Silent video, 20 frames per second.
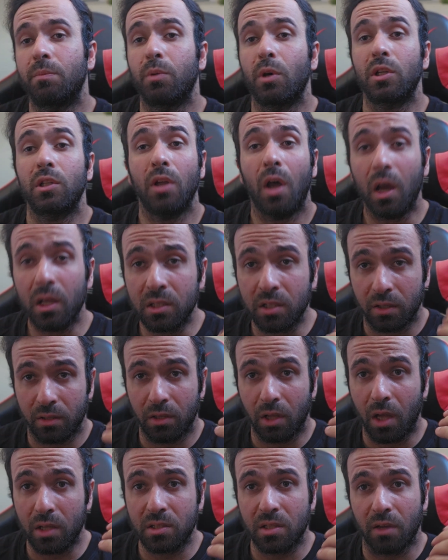by
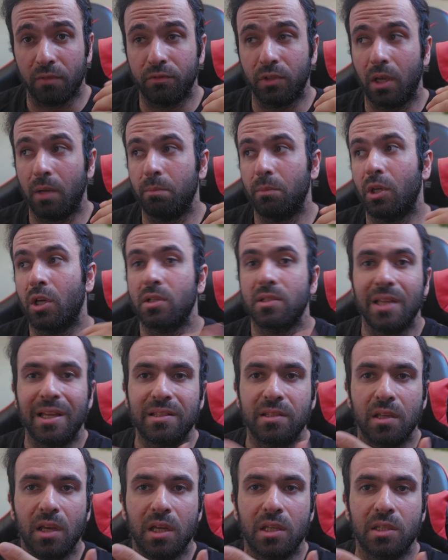lots of them, because
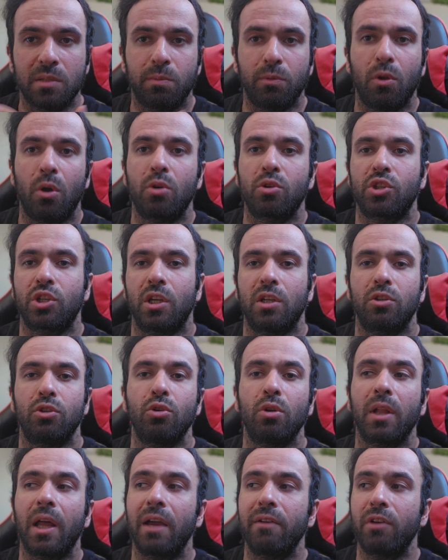that's an explosion,
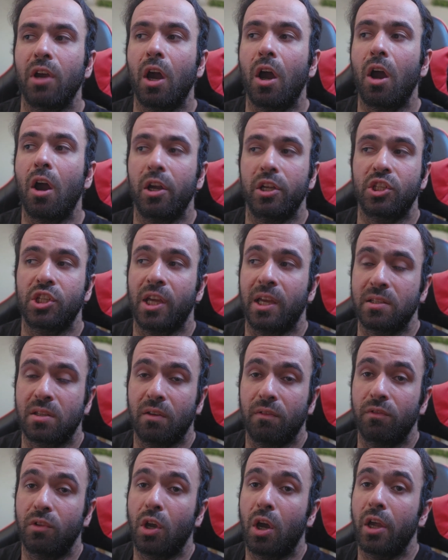you'll have a high chance
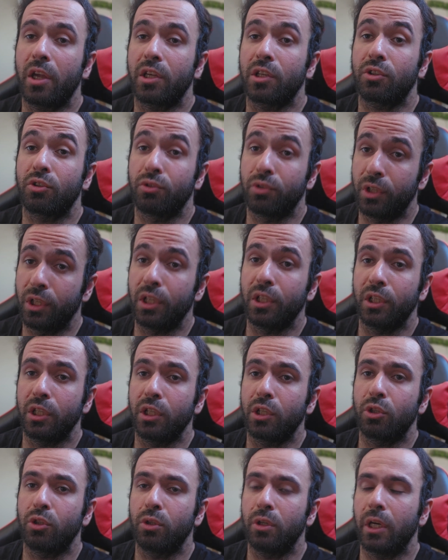of dying really
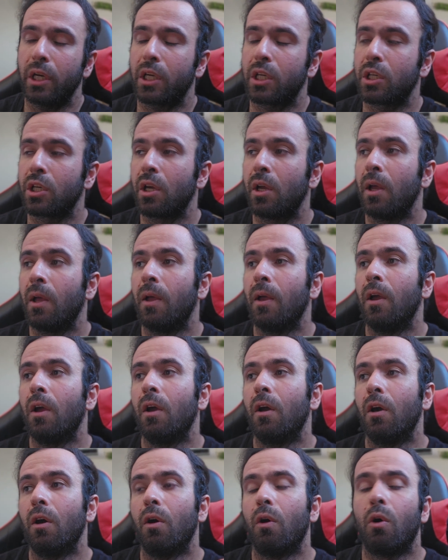quick.
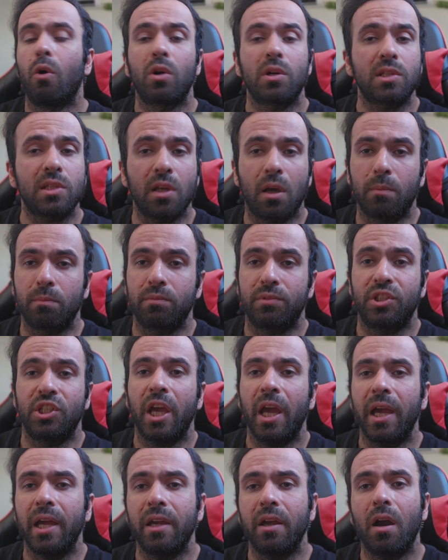Or some
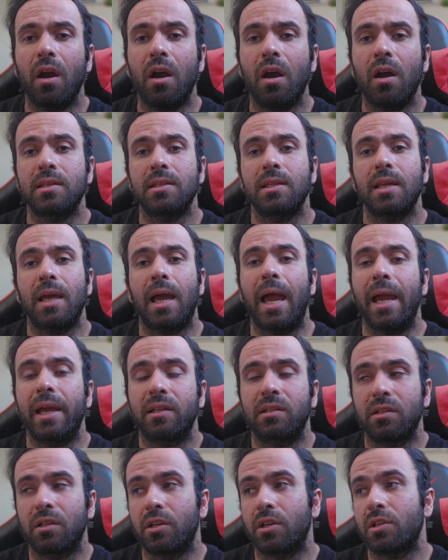chaos
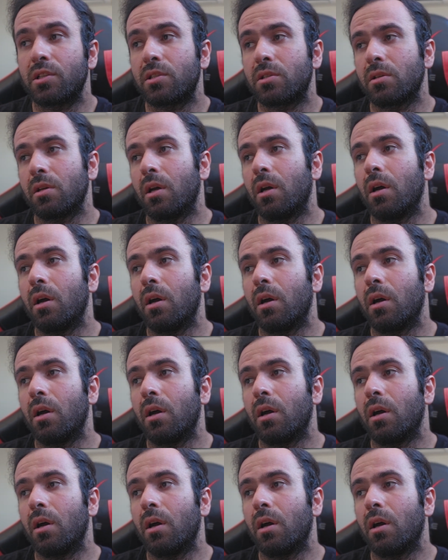actors,